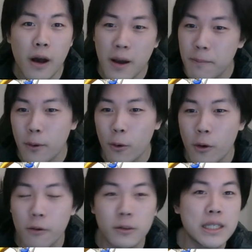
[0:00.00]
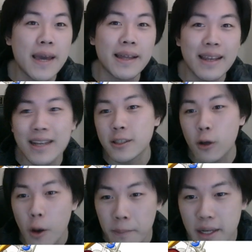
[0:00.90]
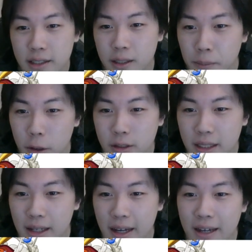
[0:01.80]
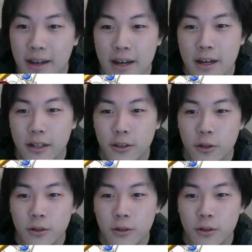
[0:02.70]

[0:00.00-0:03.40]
up, or it will take less copies, supposedly, to